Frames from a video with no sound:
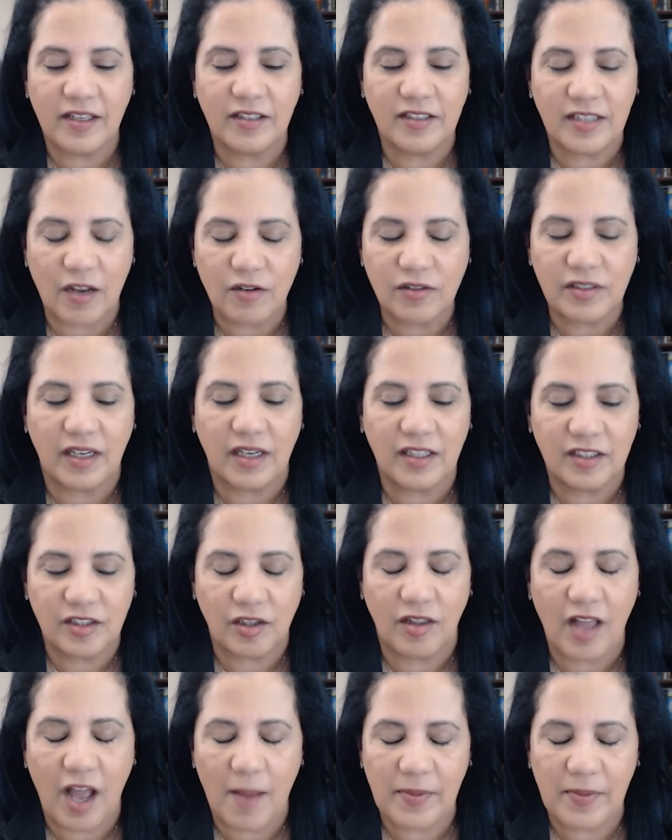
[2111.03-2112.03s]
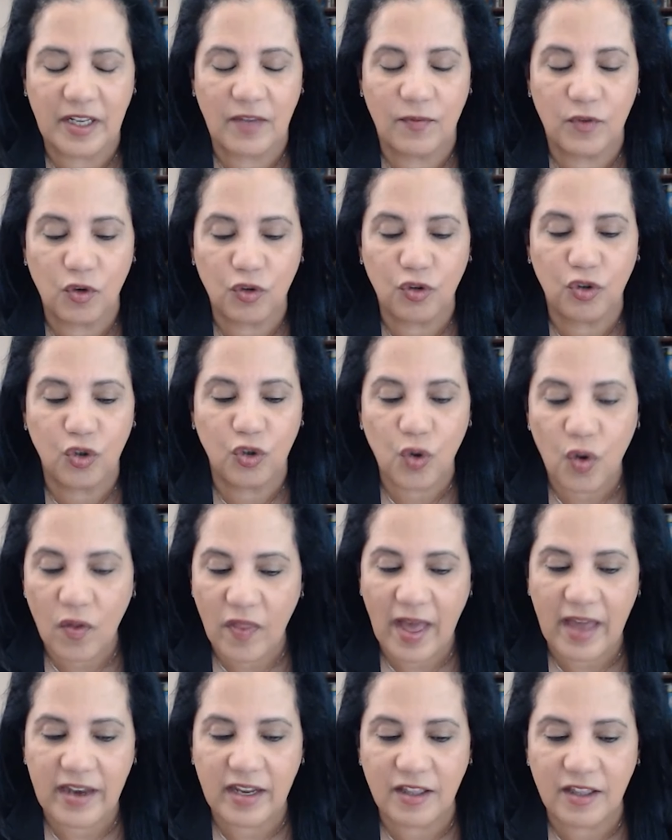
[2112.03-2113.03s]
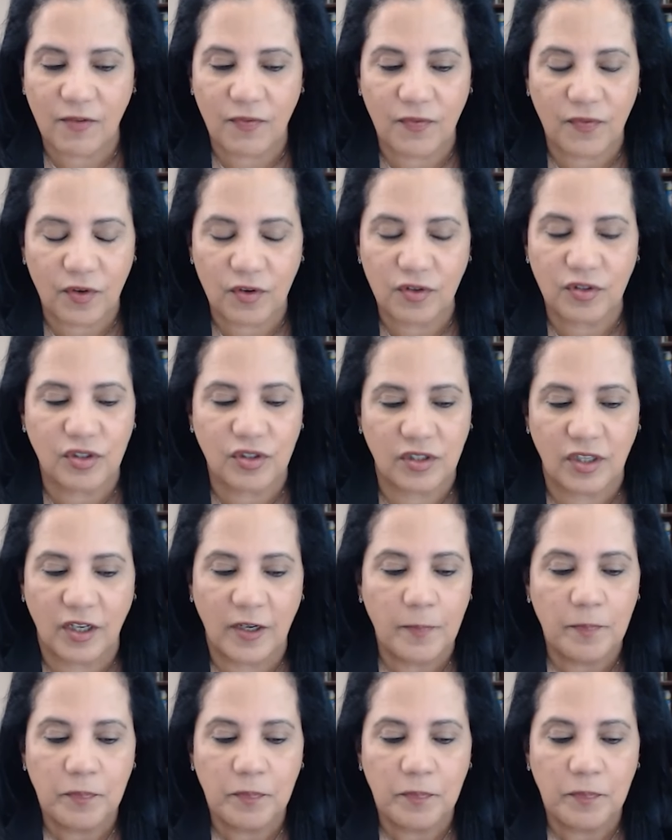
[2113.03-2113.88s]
it sounds like it's a lot but if you do that in the first